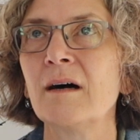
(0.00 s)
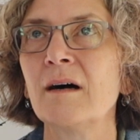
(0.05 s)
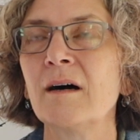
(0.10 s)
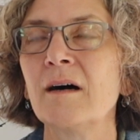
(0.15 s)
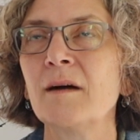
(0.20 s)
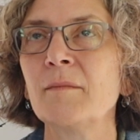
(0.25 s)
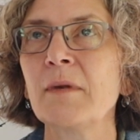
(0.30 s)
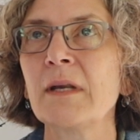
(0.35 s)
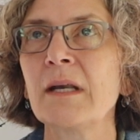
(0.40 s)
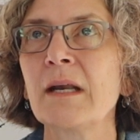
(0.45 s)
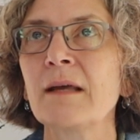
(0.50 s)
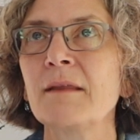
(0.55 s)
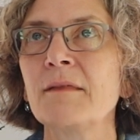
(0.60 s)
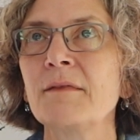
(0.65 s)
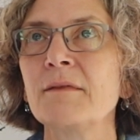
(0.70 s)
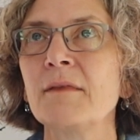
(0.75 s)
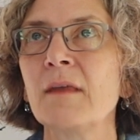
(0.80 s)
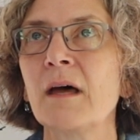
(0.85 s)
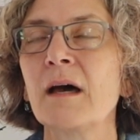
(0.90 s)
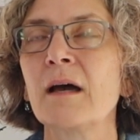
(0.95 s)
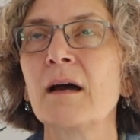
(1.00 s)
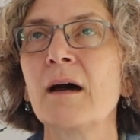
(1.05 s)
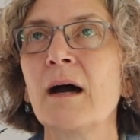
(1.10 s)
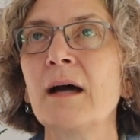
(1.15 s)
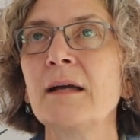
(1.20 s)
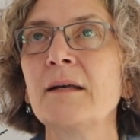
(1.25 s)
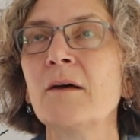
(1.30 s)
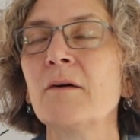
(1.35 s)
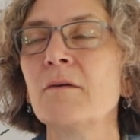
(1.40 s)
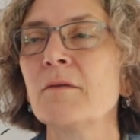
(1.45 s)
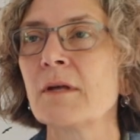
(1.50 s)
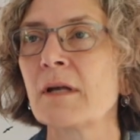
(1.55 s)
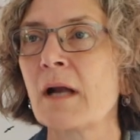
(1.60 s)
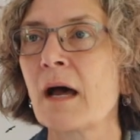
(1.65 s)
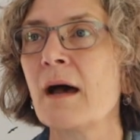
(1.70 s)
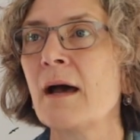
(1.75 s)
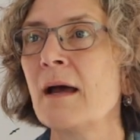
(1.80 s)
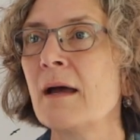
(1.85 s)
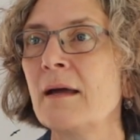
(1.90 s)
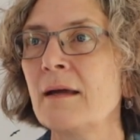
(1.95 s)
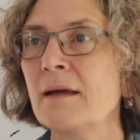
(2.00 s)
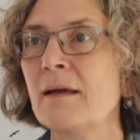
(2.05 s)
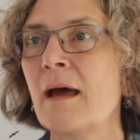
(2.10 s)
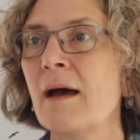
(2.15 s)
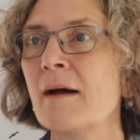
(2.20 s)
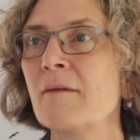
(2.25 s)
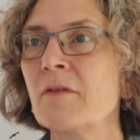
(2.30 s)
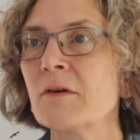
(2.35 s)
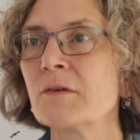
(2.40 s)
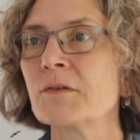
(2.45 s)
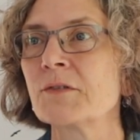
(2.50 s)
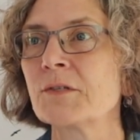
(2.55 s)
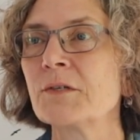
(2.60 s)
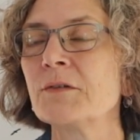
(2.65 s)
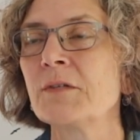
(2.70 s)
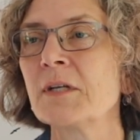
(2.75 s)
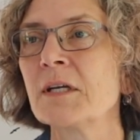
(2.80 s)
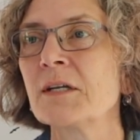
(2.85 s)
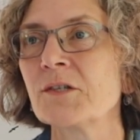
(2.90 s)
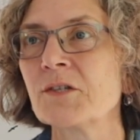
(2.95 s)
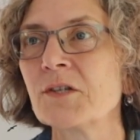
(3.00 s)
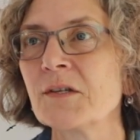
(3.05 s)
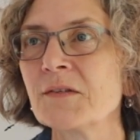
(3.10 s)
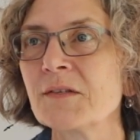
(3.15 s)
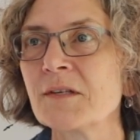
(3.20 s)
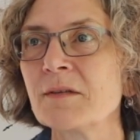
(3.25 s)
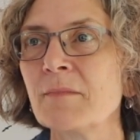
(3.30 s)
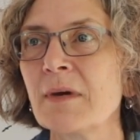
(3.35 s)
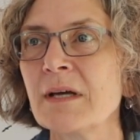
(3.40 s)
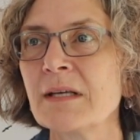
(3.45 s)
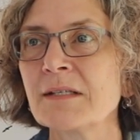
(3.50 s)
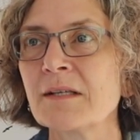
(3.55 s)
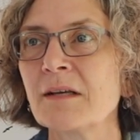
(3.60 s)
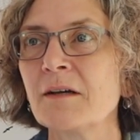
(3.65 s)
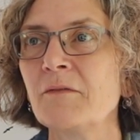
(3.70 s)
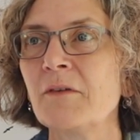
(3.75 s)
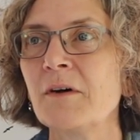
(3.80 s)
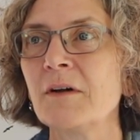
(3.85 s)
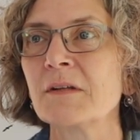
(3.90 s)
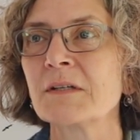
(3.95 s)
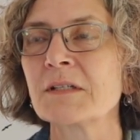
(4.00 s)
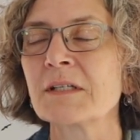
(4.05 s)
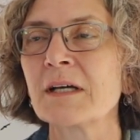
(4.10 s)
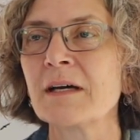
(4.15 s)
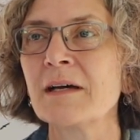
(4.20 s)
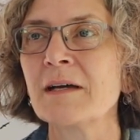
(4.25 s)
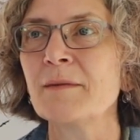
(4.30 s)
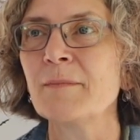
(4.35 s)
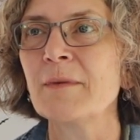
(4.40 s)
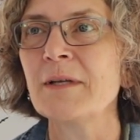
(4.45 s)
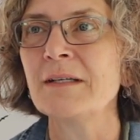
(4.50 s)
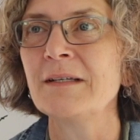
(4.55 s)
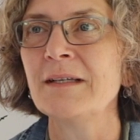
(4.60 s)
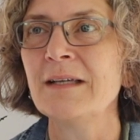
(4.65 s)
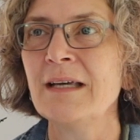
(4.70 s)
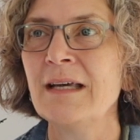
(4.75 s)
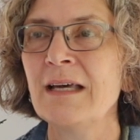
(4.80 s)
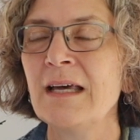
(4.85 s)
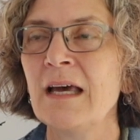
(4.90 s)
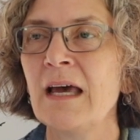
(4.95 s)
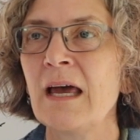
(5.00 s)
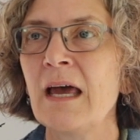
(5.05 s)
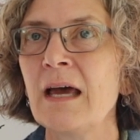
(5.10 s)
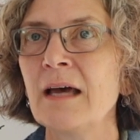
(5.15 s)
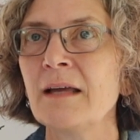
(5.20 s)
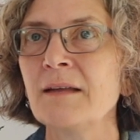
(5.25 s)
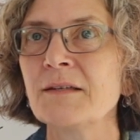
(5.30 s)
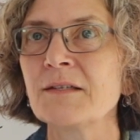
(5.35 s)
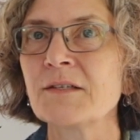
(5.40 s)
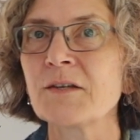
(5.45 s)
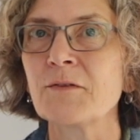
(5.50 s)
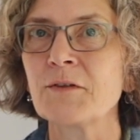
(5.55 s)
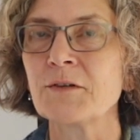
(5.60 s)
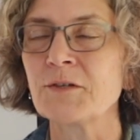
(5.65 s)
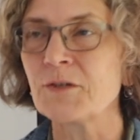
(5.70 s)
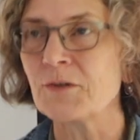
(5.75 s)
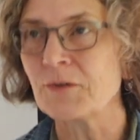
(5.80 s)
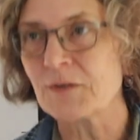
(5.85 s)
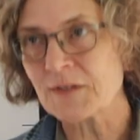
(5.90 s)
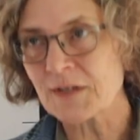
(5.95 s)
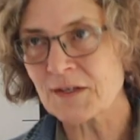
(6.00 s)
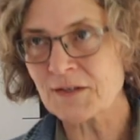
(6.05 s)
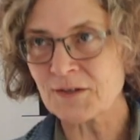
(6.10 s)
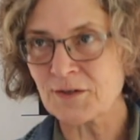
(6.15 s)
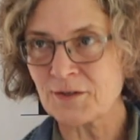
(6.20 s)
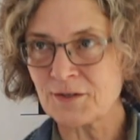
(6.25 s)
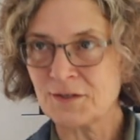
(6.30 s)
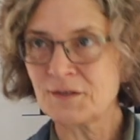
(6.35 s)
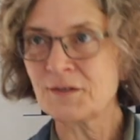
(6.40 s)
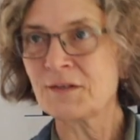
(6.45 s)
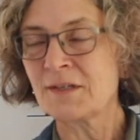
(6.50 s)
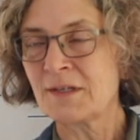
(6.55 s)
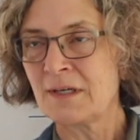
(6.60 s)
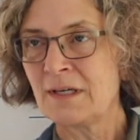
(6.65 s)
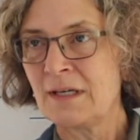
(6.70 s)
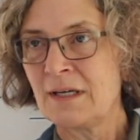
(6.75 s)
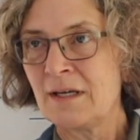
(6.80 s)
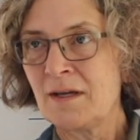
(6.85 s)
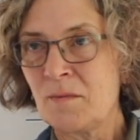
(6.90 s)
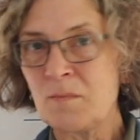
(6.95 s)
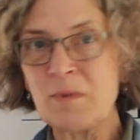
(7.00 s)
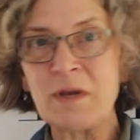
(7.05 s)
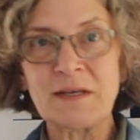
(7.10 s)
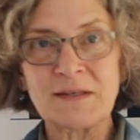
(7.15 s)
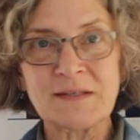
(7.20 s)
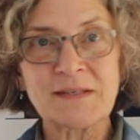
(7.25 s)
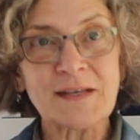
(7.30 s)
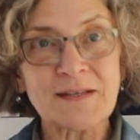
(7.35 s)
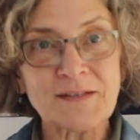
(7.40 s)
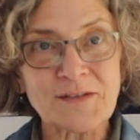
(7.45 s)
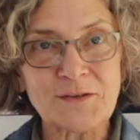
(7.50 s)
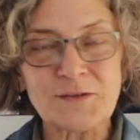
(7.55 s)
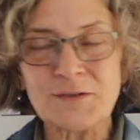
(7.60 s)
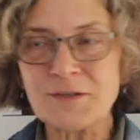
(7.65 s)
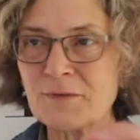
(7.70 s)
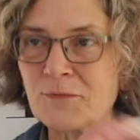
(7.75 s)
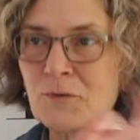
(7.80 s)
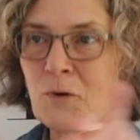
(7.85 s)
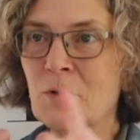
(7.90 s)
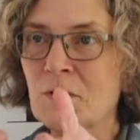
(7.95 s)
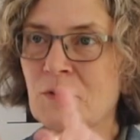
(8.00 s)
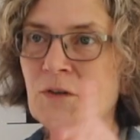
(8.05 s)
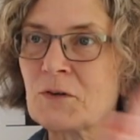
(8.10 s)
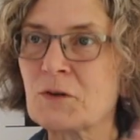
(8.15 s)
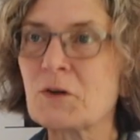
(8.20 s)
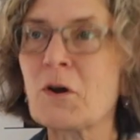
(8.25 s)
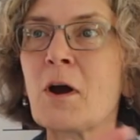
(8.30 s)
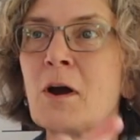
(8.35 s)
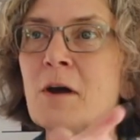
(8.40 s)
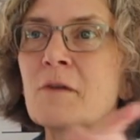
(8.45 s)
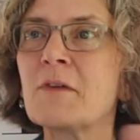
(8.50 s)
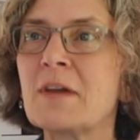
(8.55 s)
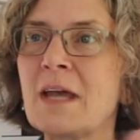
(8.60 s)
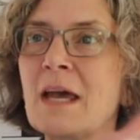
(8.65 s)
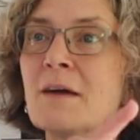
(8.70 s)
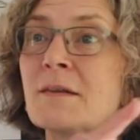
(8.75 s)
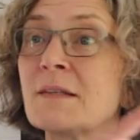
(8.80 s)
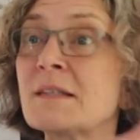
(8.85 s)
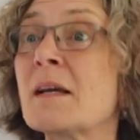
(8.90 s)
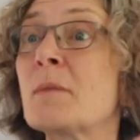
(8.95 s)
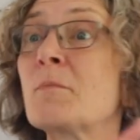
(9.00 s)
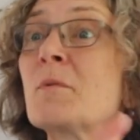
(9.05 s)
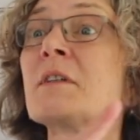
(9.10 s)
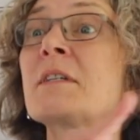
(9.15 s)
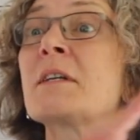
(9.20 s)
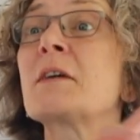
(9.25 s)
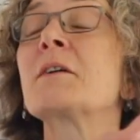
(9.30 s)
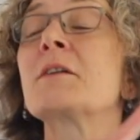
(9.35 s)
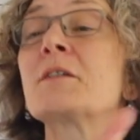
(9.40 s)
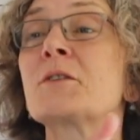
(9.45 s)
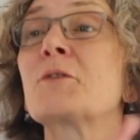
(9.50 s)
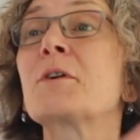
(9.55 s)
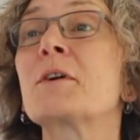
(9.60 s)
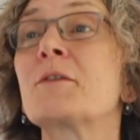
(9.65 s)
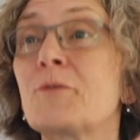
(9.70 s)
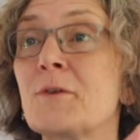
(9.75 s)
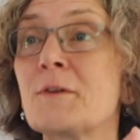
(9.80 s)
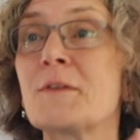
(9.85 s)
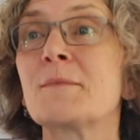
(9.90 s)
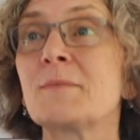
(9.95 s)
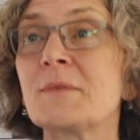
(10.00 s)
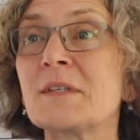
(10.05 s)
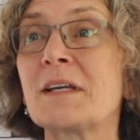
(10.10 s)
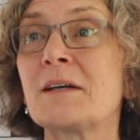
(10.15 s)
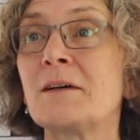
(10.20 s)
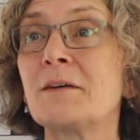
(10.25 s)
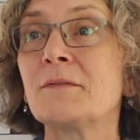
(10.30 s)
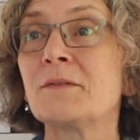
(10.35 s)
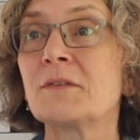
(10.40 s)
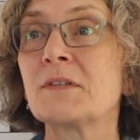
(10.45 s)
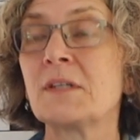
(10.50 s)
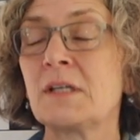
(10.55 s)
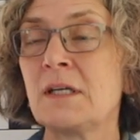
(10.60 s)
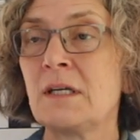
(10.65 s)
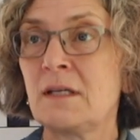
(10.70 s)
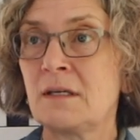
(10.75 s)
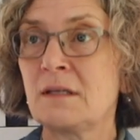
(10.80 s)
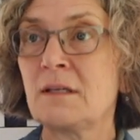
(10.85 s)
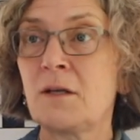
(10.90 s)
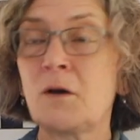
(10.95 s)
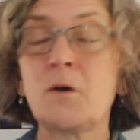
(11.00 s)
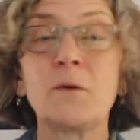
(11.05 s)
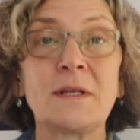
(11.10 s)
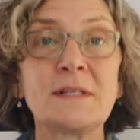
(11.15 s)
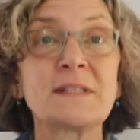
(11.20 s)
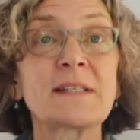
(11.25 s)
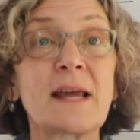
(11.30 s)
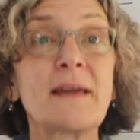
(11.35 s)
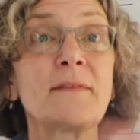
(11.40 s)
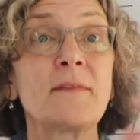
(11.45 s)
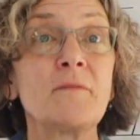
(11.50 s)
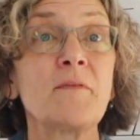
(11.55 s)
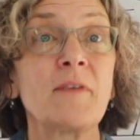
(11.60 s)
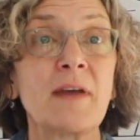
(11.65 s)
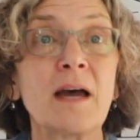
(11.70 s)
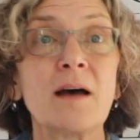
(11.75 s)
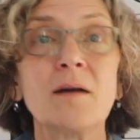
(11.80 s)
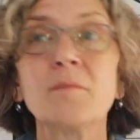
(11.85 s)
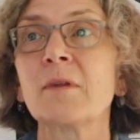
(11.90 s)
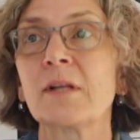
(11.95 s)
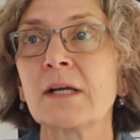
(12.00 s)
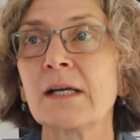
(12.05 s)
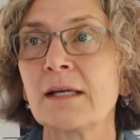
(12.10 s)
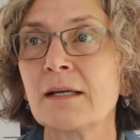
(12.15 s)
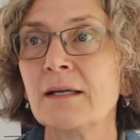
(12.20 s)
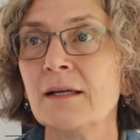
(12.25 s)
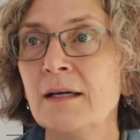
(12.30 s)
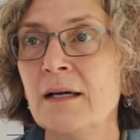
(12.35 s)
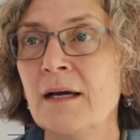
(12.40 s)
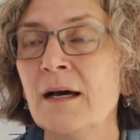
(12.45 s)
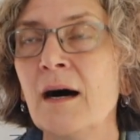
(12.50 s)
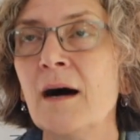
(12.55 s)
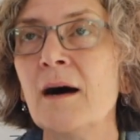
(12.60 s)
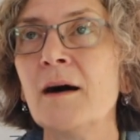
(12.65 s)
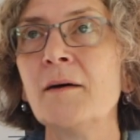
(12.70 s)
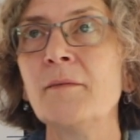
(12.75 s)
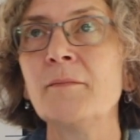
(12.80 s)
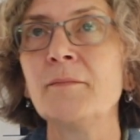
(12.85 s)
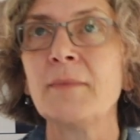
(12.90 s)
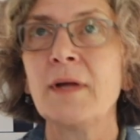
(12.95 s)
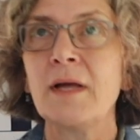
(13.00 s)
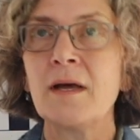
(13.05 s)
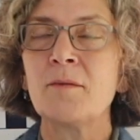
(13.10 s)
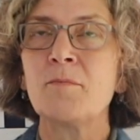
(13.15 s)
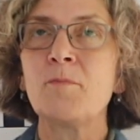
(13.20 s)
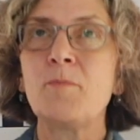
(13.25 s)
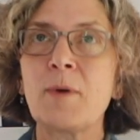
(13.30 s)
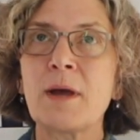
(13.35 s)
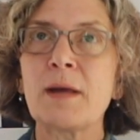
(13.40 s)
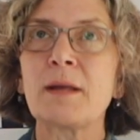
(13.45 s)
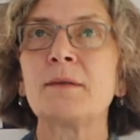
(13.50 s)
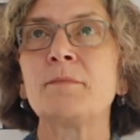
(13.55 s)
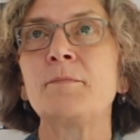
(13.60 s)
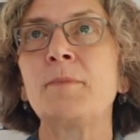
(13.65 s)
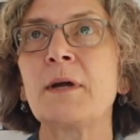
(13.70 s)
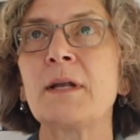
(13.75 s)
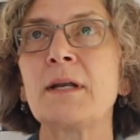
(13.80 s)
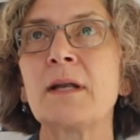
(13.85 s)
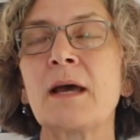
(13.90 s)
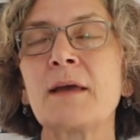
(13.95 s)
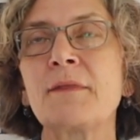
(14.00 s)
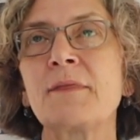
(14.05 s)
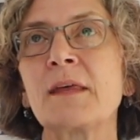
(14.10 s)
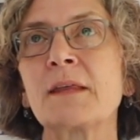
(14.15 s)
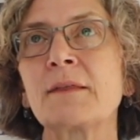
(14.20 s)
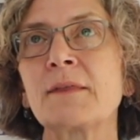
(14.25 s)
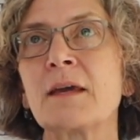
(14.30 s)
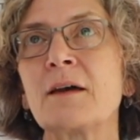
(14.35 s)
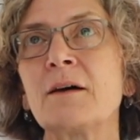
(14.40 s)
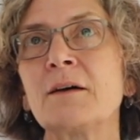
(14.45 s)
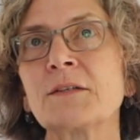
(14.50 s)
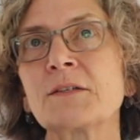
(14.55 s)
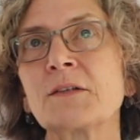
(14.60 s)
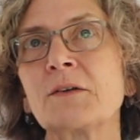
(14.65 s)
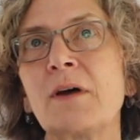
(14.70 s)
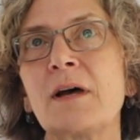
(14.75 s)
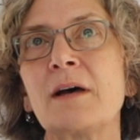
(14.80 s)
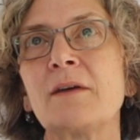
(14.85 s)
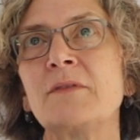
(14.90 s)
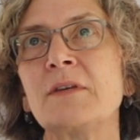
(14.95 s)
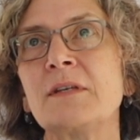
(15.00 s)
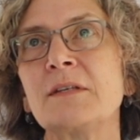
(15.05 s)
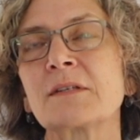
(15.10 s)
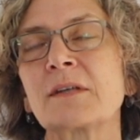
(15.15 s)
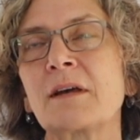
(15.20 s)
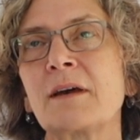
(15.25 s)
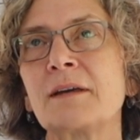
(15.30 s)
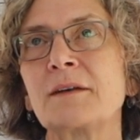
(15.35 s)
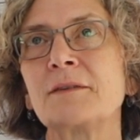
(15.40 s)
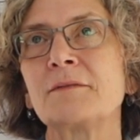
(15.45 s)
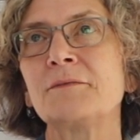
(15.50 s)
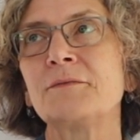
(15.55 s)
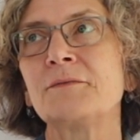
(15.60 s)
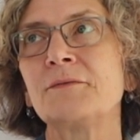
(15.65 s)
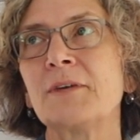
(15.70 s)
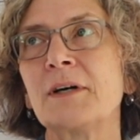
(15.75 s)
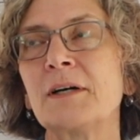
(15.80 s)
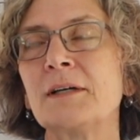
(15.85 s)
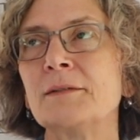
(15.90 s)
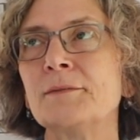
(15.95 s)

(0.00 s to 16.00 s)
I mean, I know that I have those two tensions in myself all the time, and so the two sisters, being sisters, of course, are carving out separate territory for themselves, you know, inside the family. But I think they also have these kind of